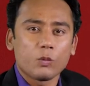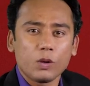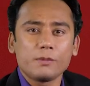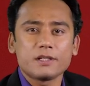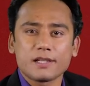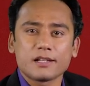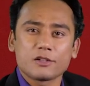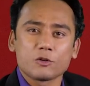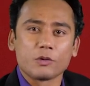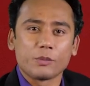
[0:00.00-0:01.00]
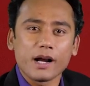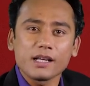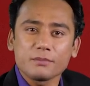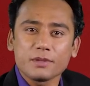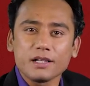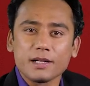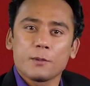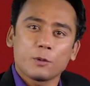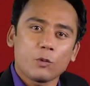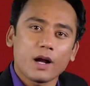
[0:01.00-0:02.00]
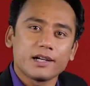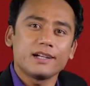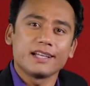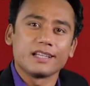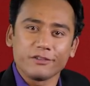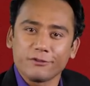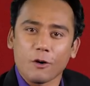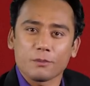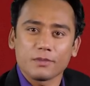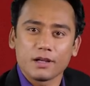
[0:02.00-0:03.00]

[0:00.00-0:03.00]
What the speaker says: will be sent to mobile number provided in the form.